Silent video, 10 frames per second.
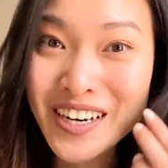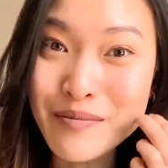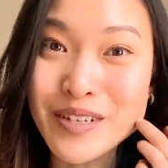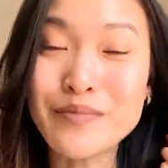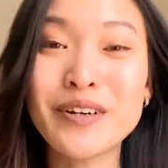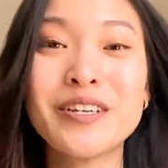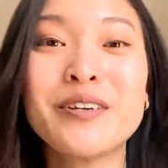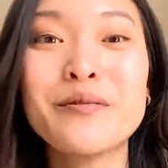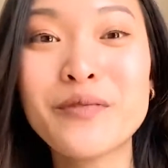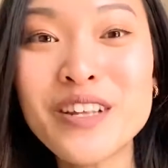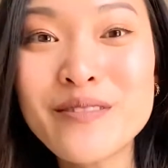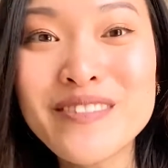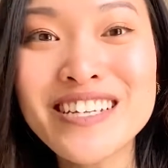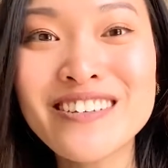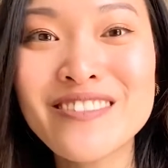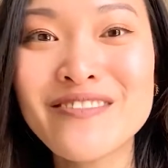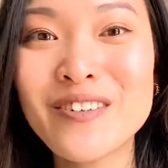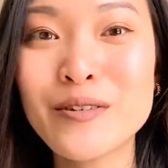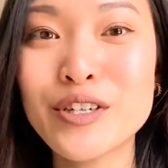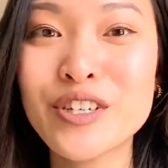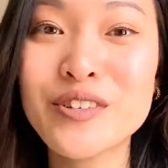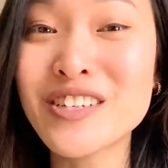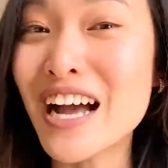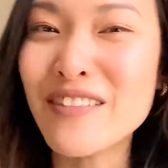and I'm gonna bring you with me to the photo shoot.